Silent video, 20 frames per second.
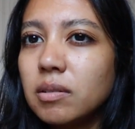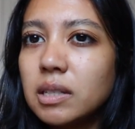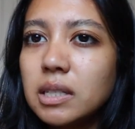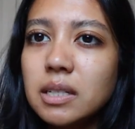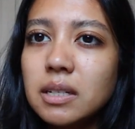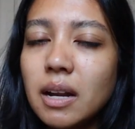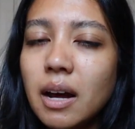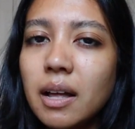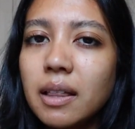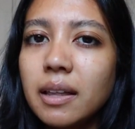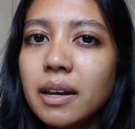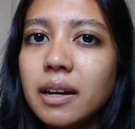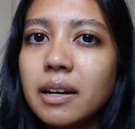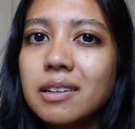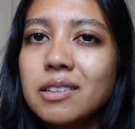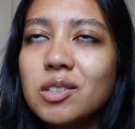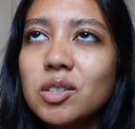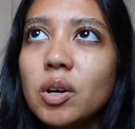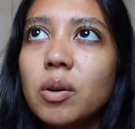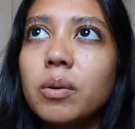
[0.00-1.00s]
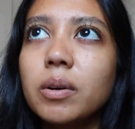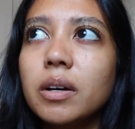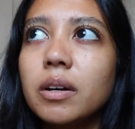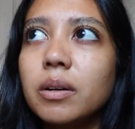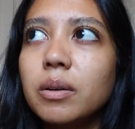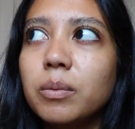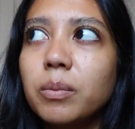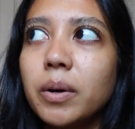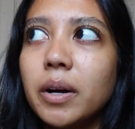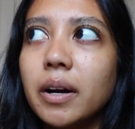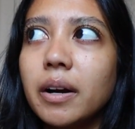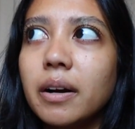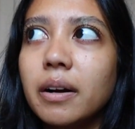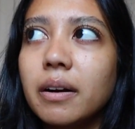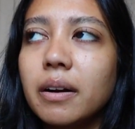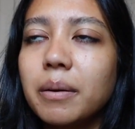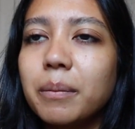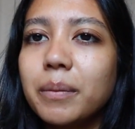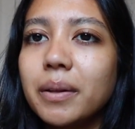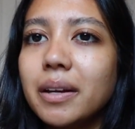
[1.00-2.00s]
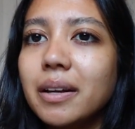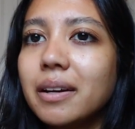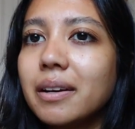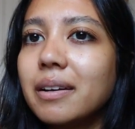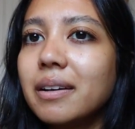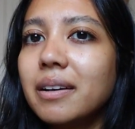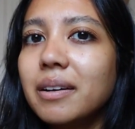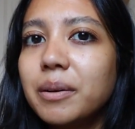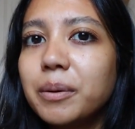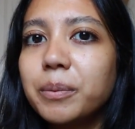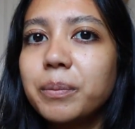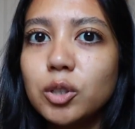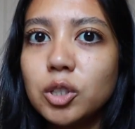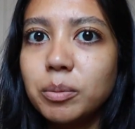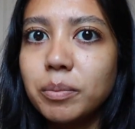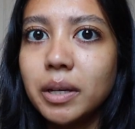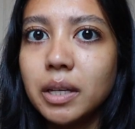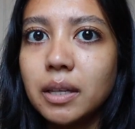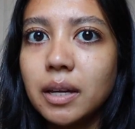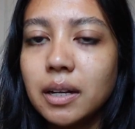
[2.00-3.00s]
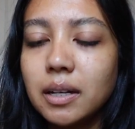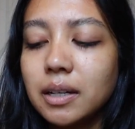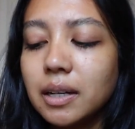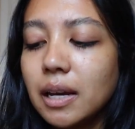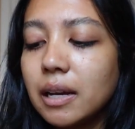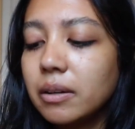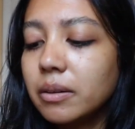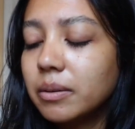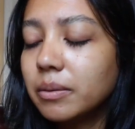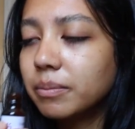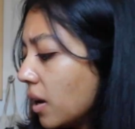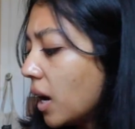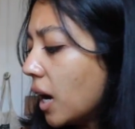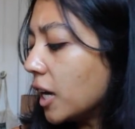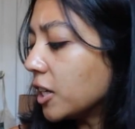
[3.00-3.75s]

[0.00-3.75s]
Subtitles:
It's not like so good where I'm like, oh, we should make that a candle.